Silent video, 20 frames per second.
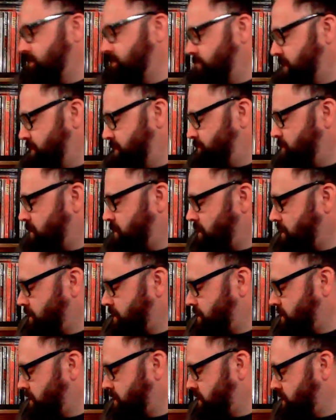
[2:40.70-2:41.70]
Ray
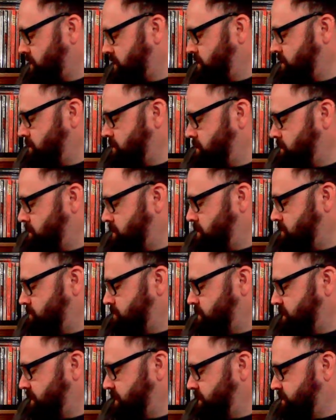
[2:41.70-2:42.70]
Park,
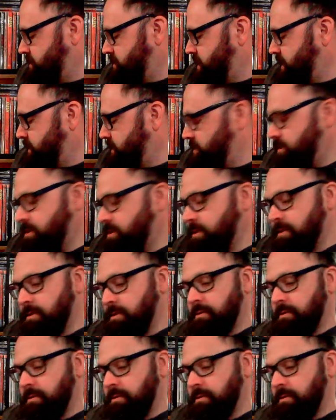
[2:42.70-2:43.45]
but he changed it.